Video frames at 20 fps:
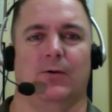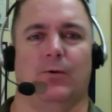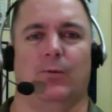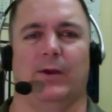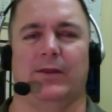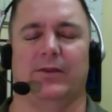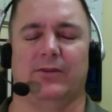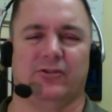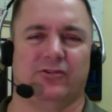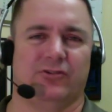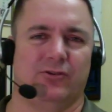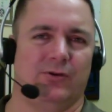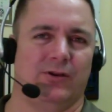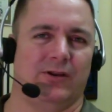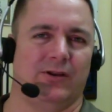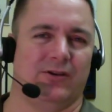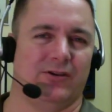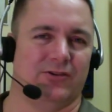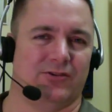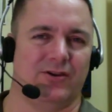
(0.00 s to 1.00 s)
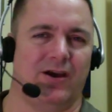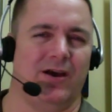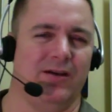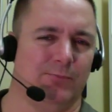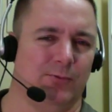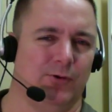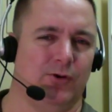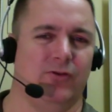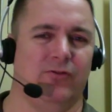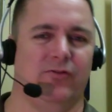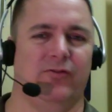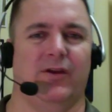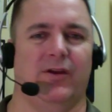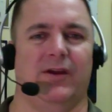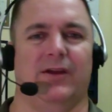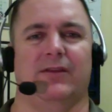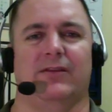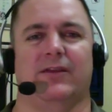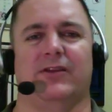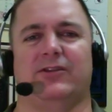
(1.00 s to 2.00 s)
When the student does not move,
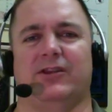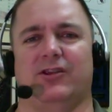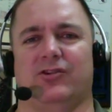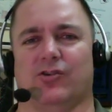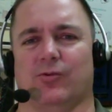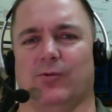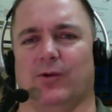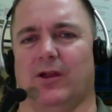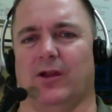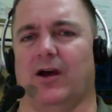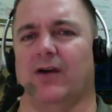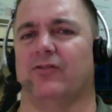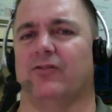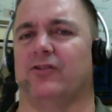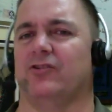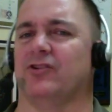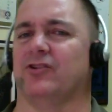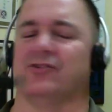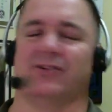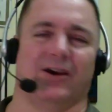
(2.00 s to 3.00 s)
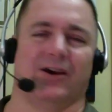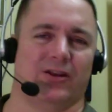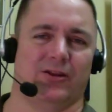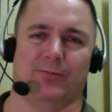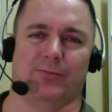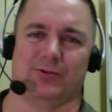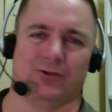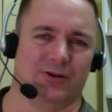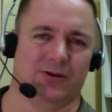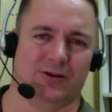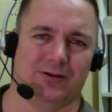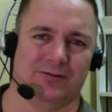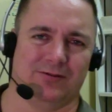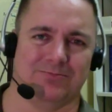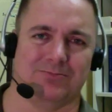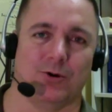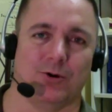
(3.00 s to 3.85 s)
the teacher will often just tell them to